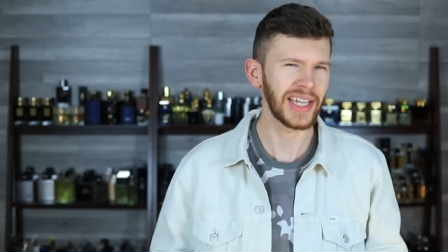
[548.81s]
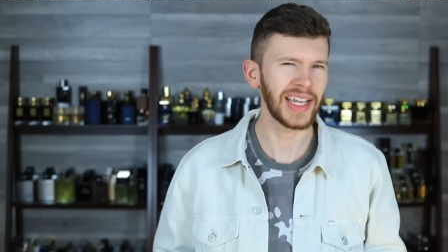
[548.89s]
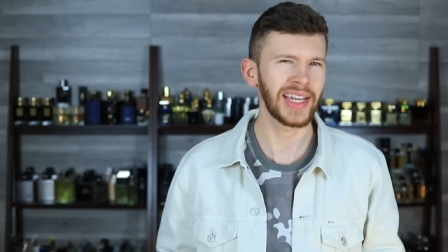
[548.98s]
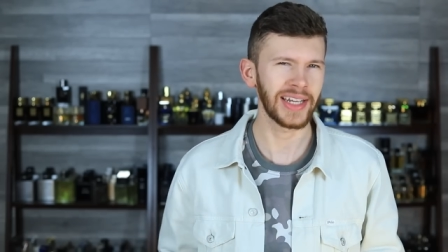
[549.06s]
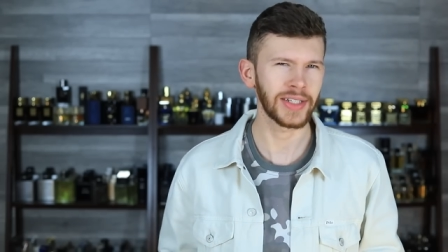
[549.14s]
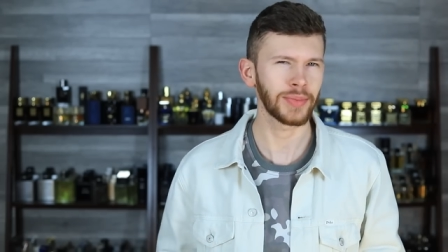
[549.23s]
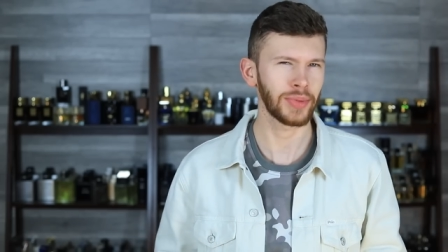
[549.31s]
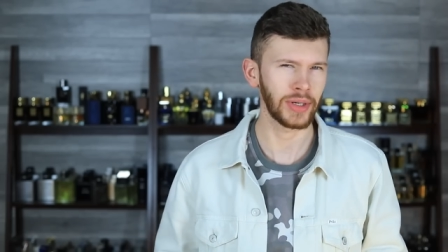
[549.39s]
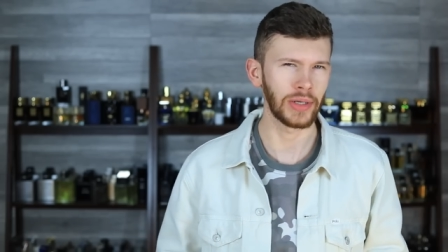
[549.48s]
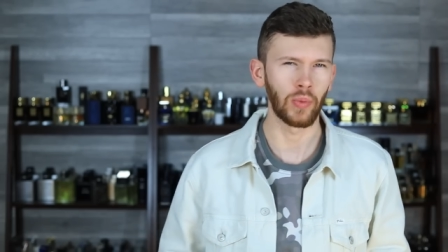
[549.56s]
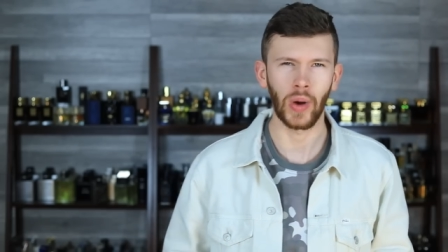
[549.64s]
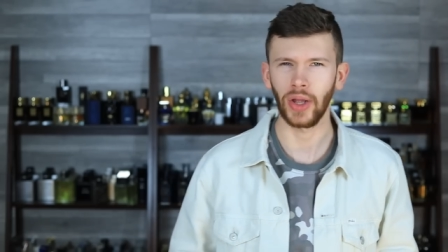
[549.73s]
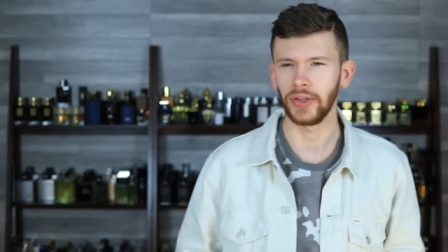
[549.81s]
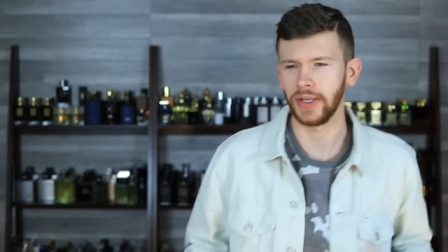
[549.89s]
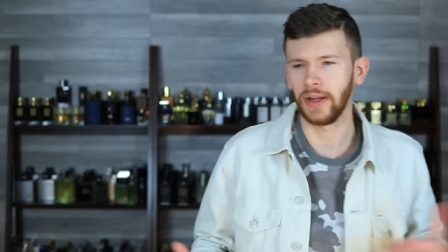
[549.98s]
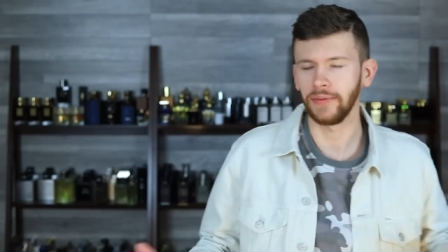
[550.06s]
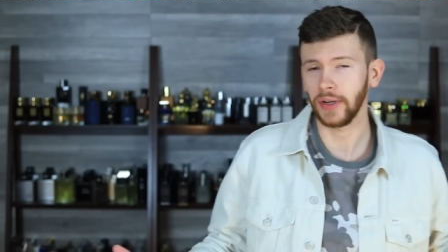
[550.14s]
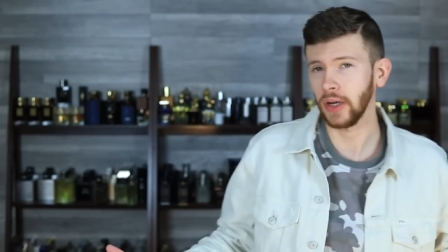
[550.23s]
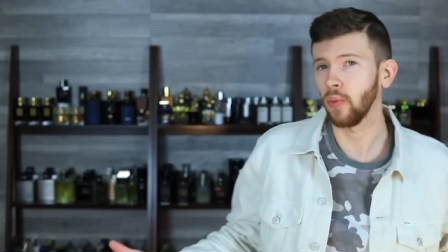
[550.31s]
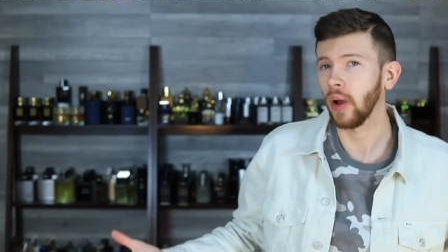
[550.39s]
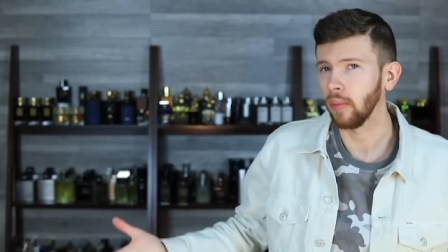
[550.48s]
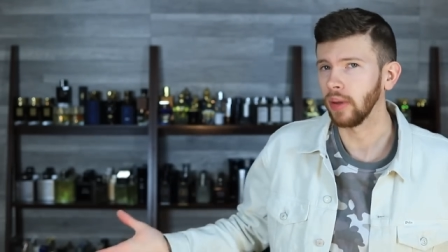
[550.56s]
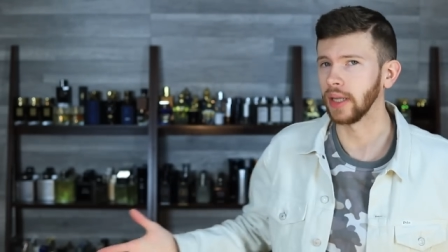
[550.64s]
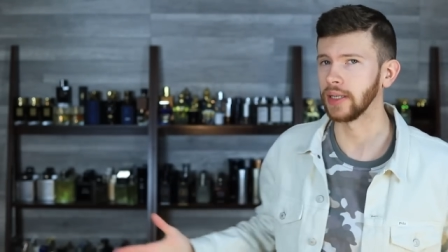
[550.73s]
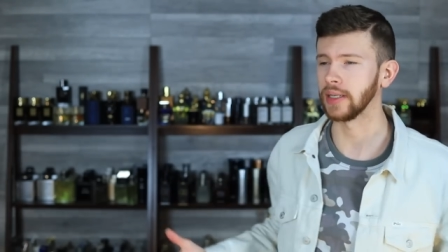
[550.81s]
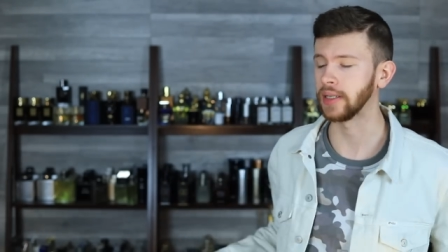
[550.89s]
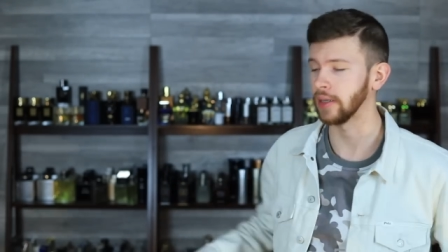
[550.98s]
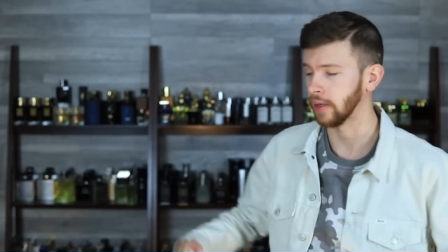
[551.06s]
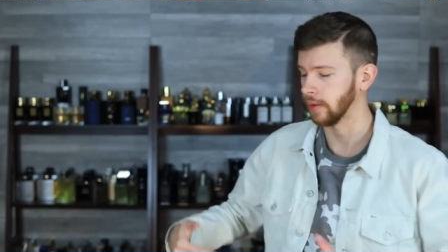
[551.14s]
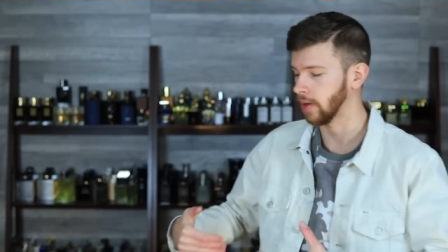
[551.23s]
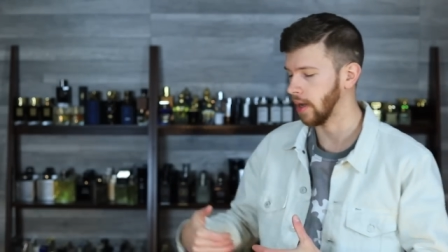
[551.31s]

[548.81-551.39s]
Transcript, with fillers: it is pretty well done, very well blended here.